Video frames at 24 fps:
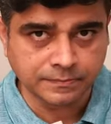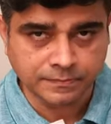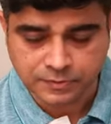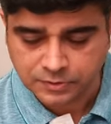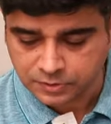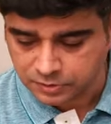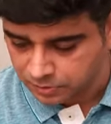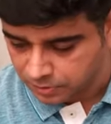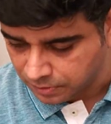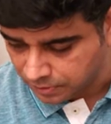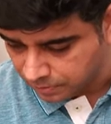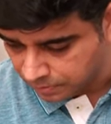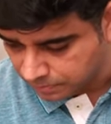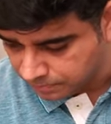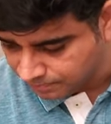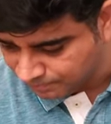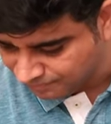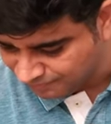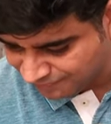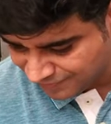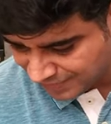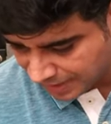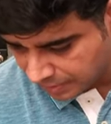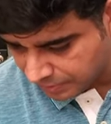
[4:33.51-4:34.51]
so
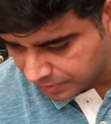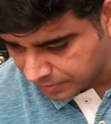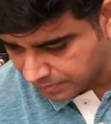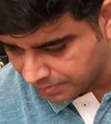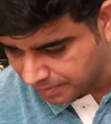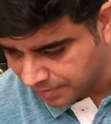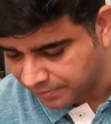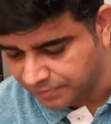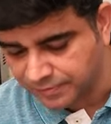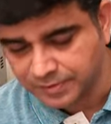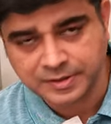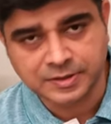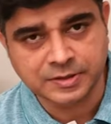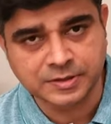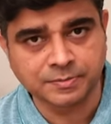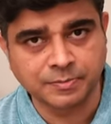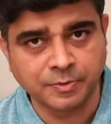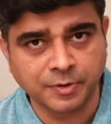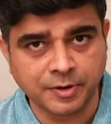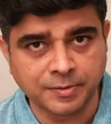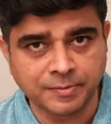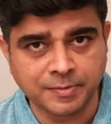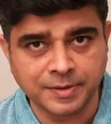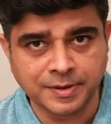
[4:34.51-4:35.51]
that was a bit of a
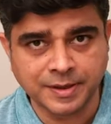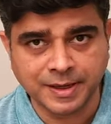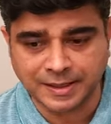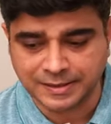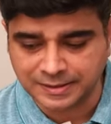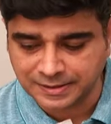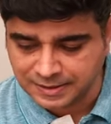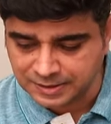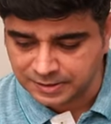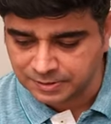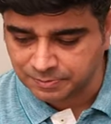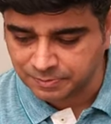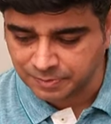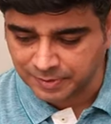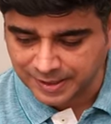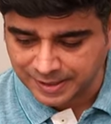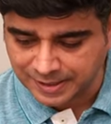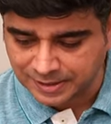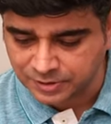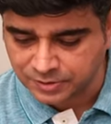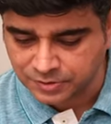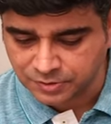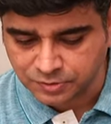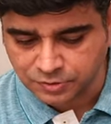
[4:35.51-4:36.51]
disappointment. At this
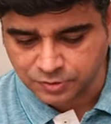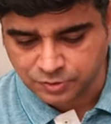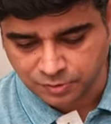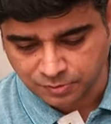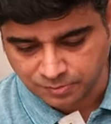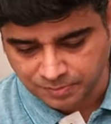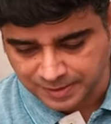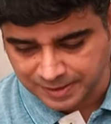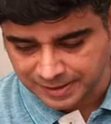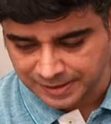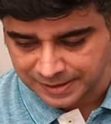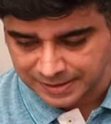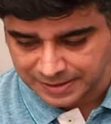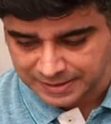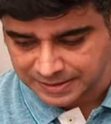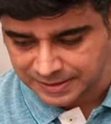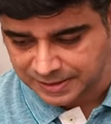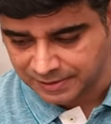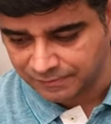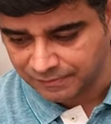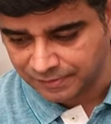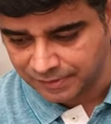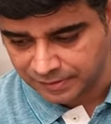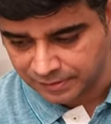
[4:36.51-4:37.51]
price, you should be at least
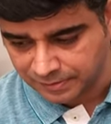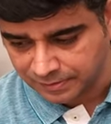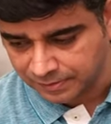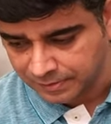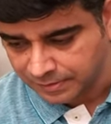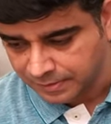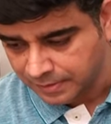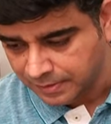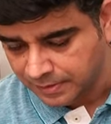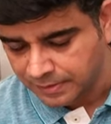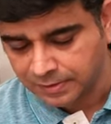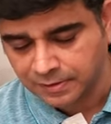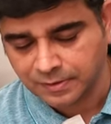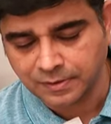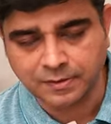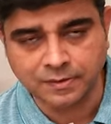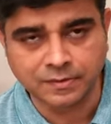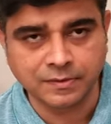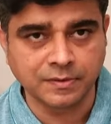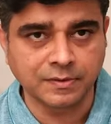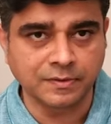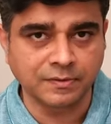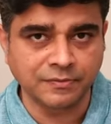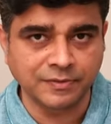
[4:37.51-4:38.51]
giving, you
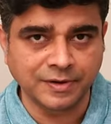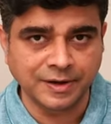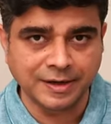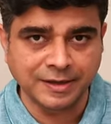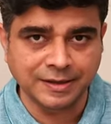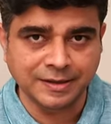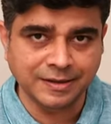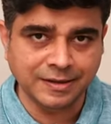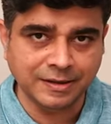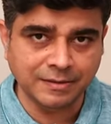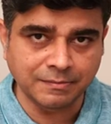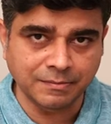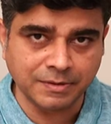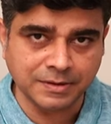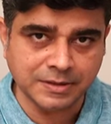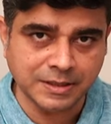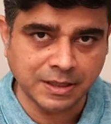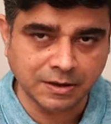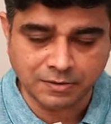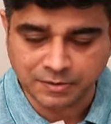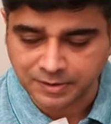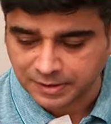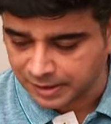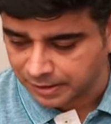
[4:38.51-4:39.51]
know, a very thin
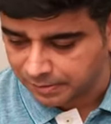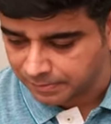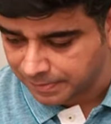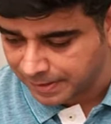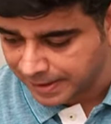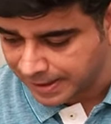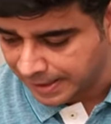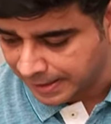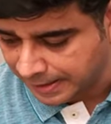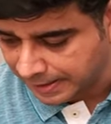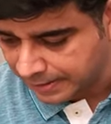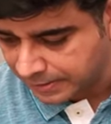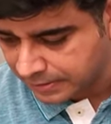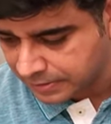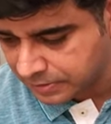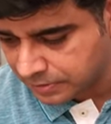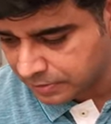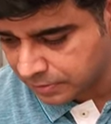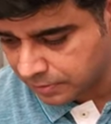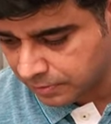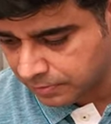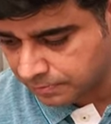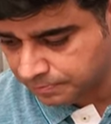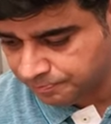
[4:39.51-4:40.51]
Bajaao gig bag.
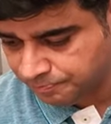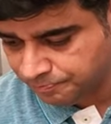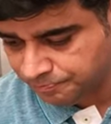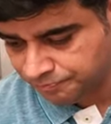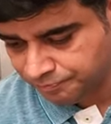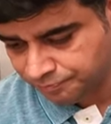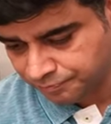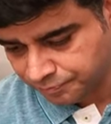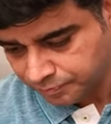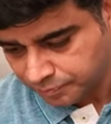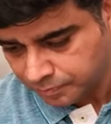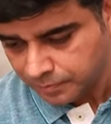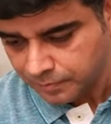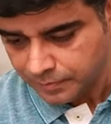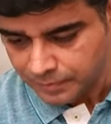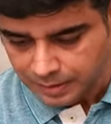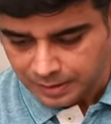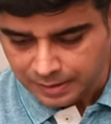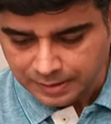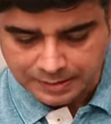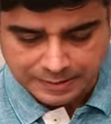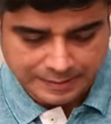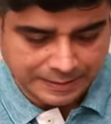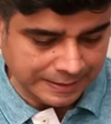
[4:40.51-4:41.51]
So
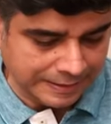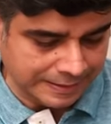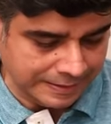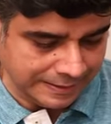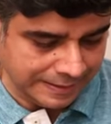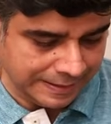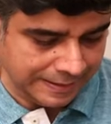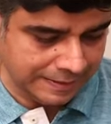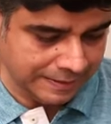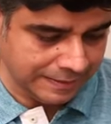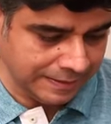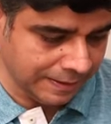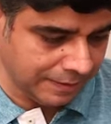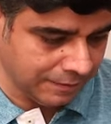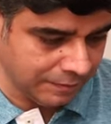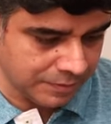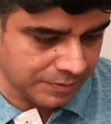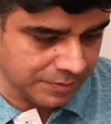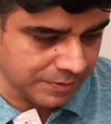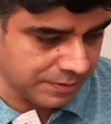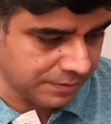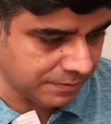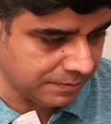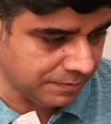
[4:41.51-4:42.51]
yeah, that, that
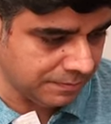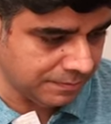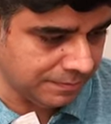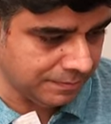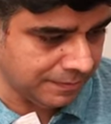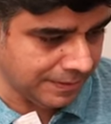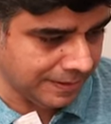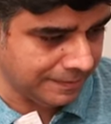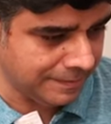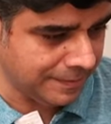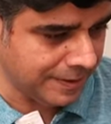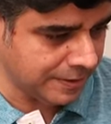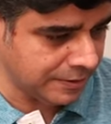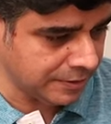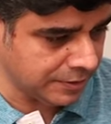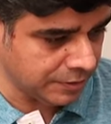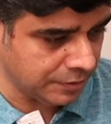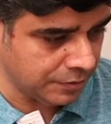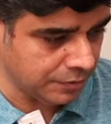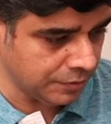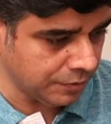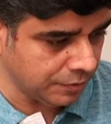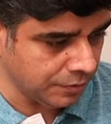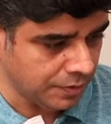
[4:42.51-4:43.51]
was a major
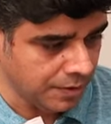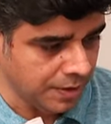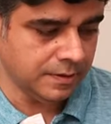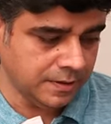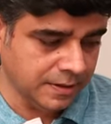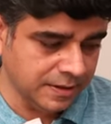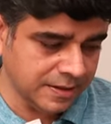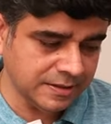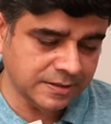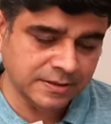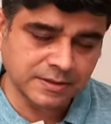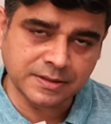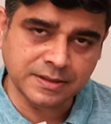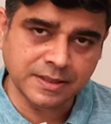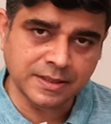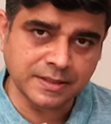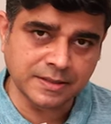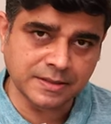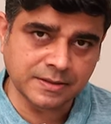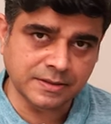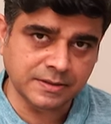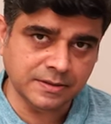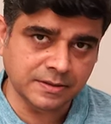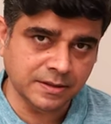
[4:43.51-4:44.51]
no-no. This
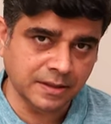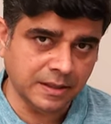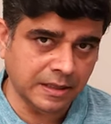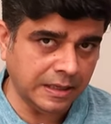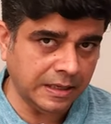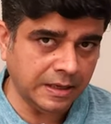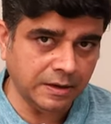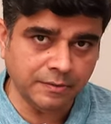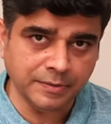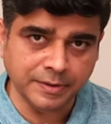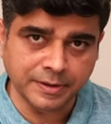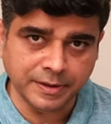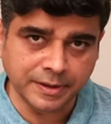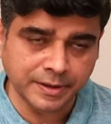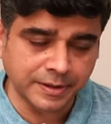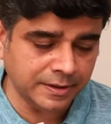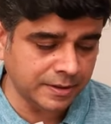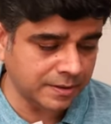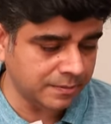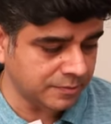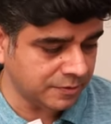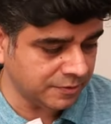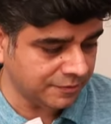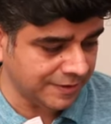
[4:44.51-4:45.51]
is the clear winner in
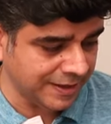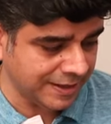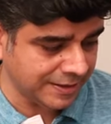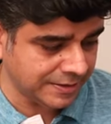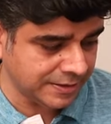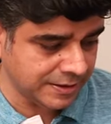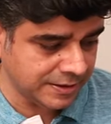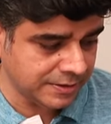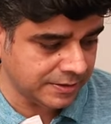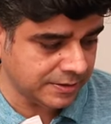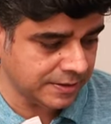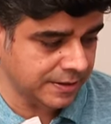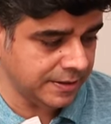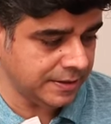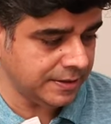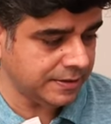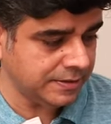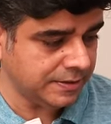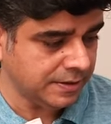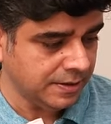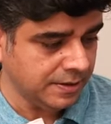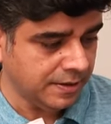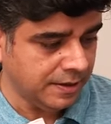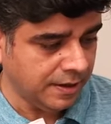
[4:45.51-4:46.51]
terms of
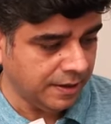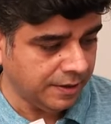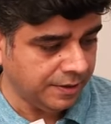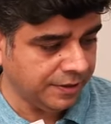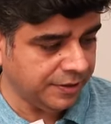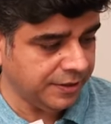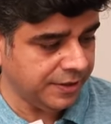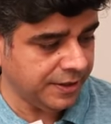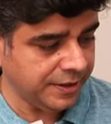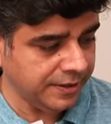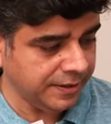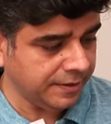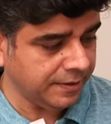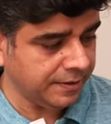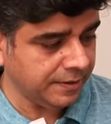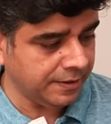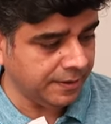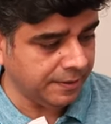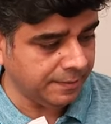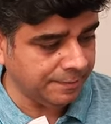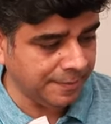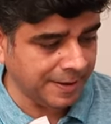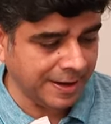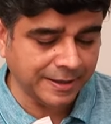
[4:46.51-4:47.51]
accessories. A thick
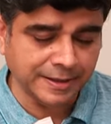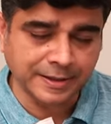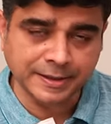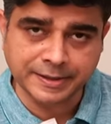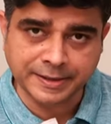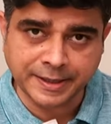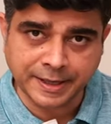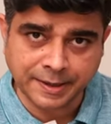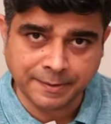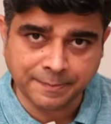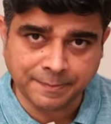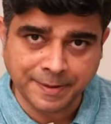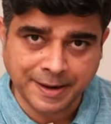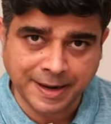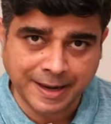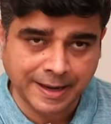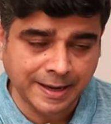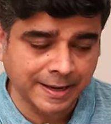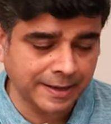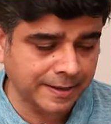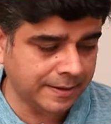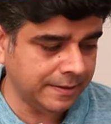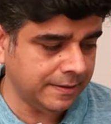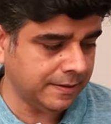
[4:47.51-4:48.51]
uh, padded gig
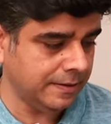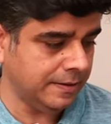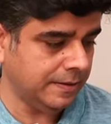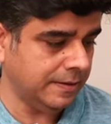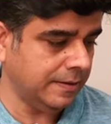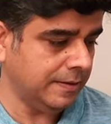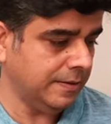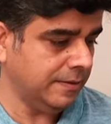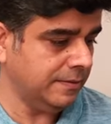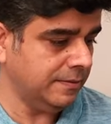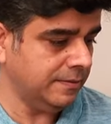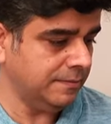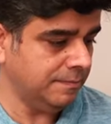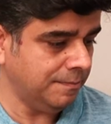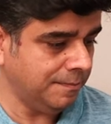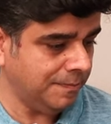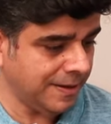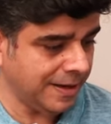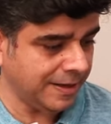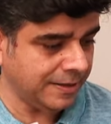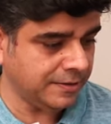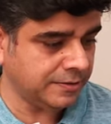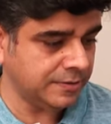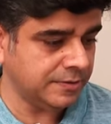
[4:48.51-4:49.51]
bag, uh,
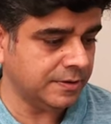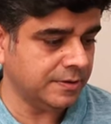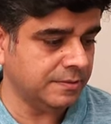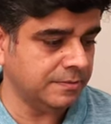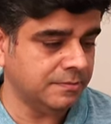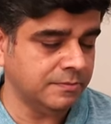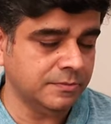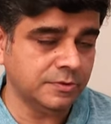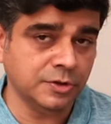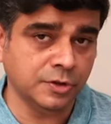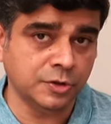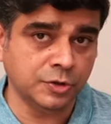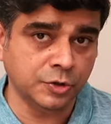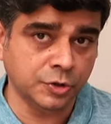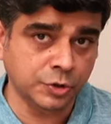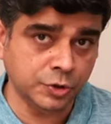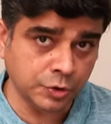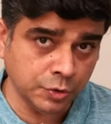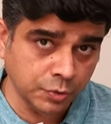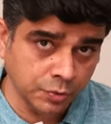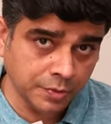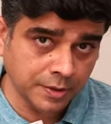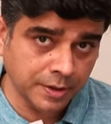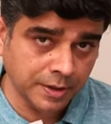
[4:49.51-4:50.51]
plectrums, a
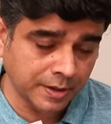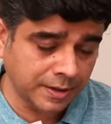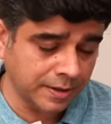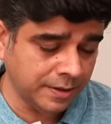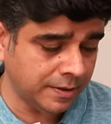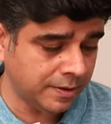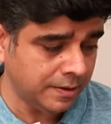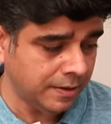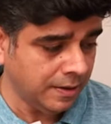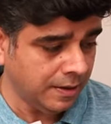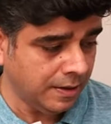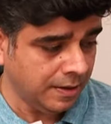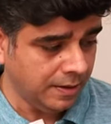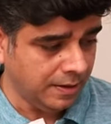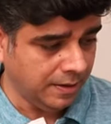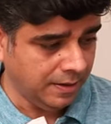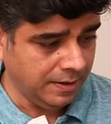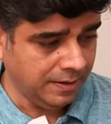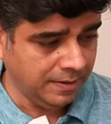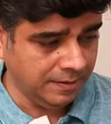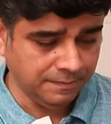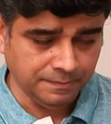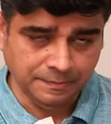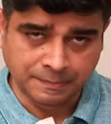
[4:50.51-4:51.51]
tuner,
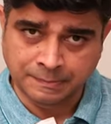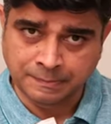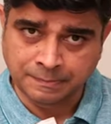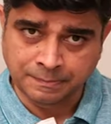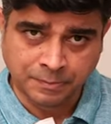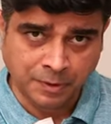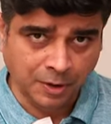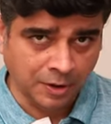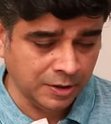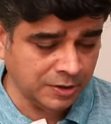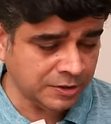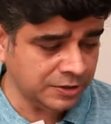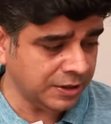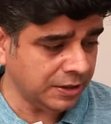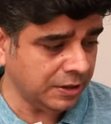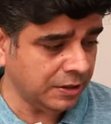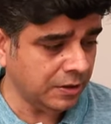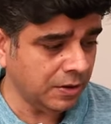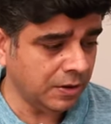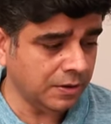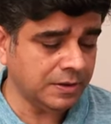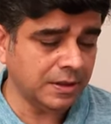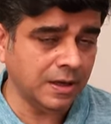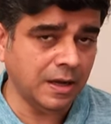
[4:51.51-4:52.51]
a polishing
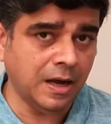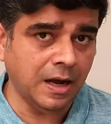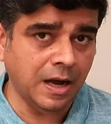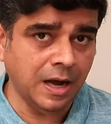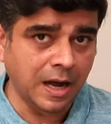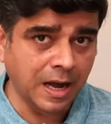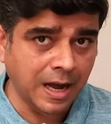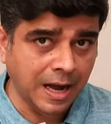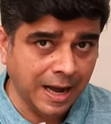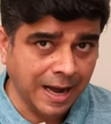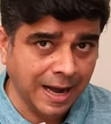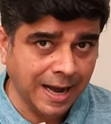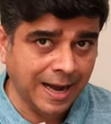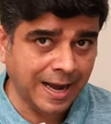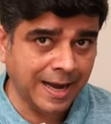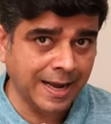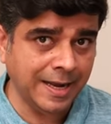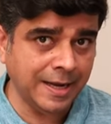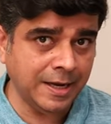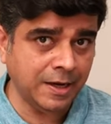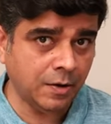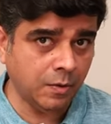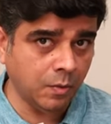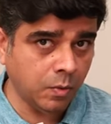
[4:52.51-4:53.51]
cloth, a
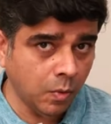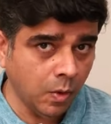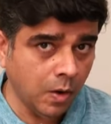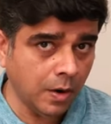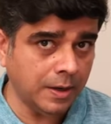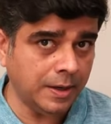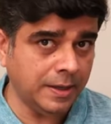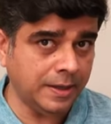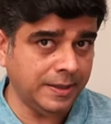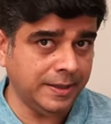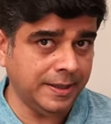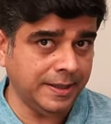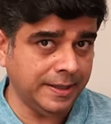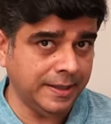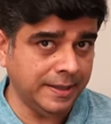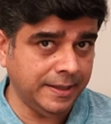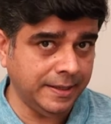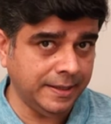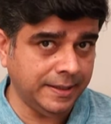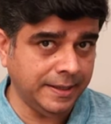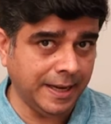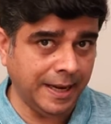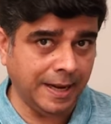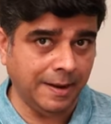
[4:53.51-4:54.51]
high quality
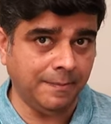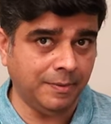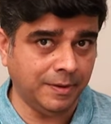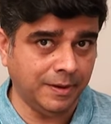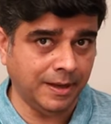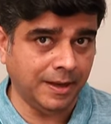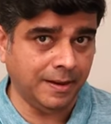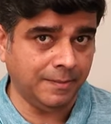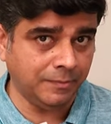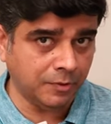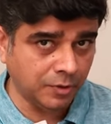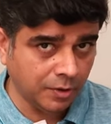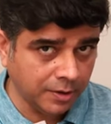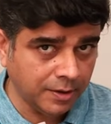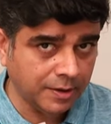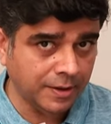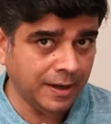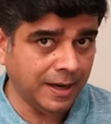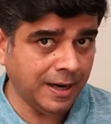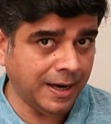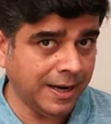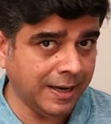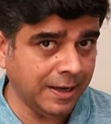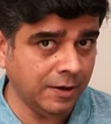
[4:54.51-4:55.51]
cable. I'm talking
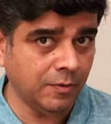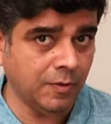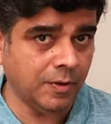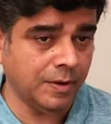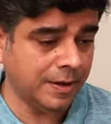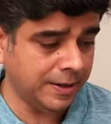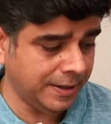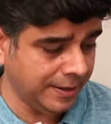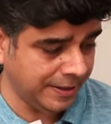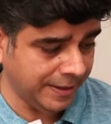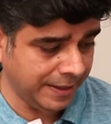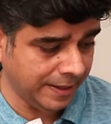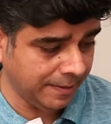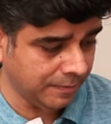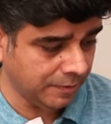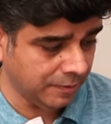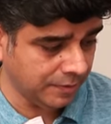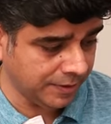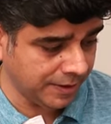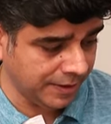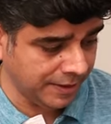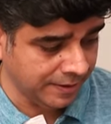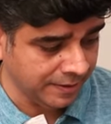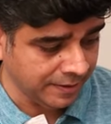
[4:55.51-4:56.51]
high quality cable,
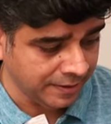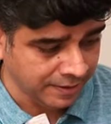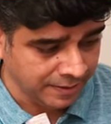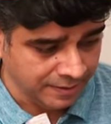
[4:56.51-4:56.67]
okay?